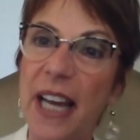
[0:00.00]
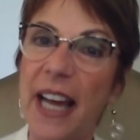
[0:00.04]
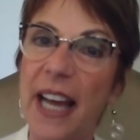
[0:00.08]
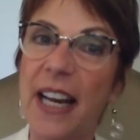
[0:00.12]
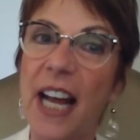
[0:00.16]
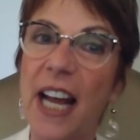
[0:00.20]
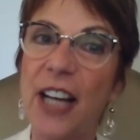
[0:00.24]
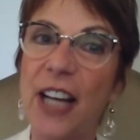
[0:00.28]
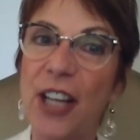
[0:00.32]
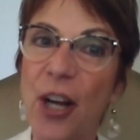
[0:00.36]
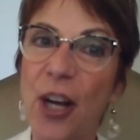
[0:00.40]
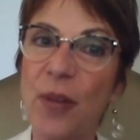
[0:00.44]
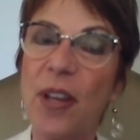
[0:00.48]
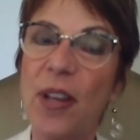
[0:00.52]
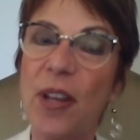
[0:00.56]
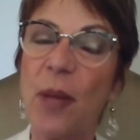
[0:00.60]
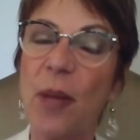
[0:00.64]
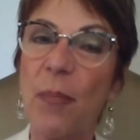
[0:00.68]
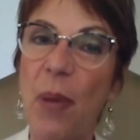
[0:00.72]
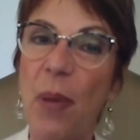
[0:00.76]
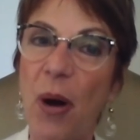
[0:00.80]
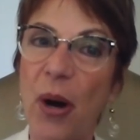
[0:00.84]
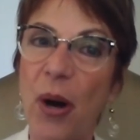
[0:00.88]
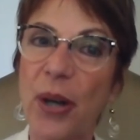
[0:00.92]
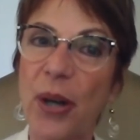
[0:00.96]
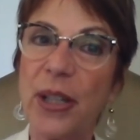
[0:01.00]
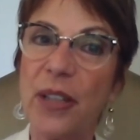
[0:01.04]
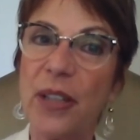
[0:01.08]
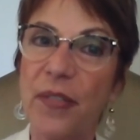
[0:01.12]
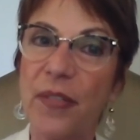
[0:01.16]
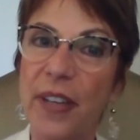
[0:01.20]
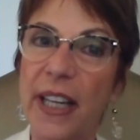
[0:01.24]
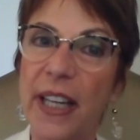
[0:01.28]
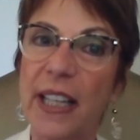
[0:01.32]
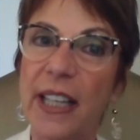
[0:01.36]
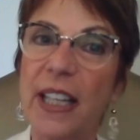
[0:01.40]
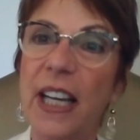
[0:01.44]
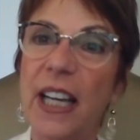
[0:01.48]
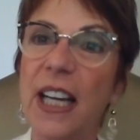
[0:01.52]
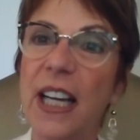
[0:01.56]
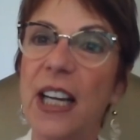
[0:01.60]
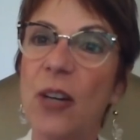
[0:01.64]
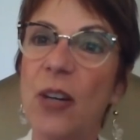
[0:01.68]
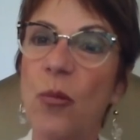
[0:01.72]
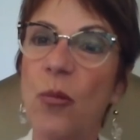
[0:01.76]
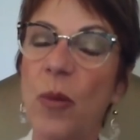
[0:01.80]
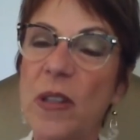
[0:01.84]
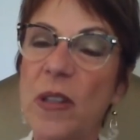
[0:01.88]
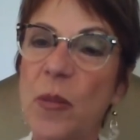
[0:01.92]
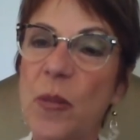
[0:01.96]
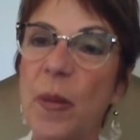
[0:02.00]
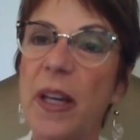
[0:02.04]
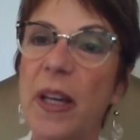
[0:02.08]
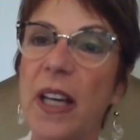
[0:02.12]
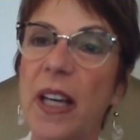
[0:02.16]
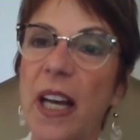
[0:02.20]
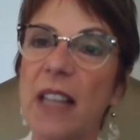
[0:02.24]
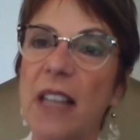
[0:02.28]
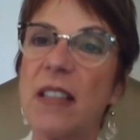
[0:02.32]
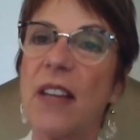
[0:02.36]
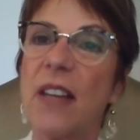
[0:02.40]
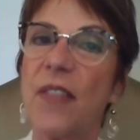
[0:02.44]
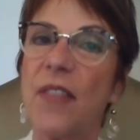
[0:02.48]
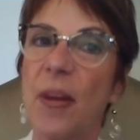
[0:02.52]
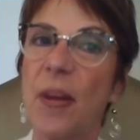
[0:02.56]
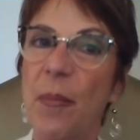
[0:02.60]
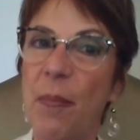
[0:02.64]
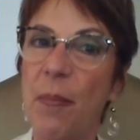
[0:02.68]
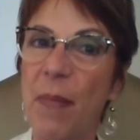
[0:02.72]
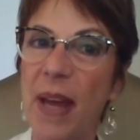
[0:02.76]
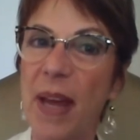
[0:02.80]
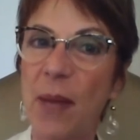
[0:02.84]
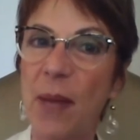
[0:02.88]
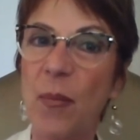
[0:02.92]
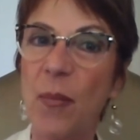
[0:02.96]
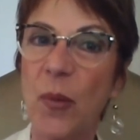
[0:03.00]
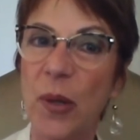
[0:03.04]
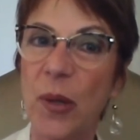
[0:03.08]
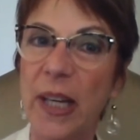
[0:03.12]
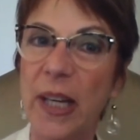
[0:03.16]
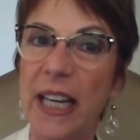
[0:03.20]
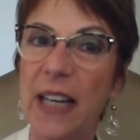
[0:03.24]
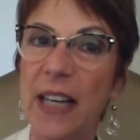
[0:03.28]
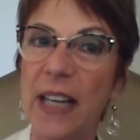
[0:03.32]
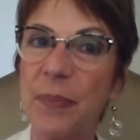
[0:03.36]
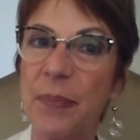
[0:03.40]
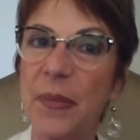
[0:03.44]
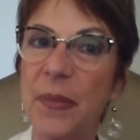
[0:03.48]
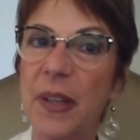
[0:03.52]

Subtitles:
And I know that part of it was because of the memory,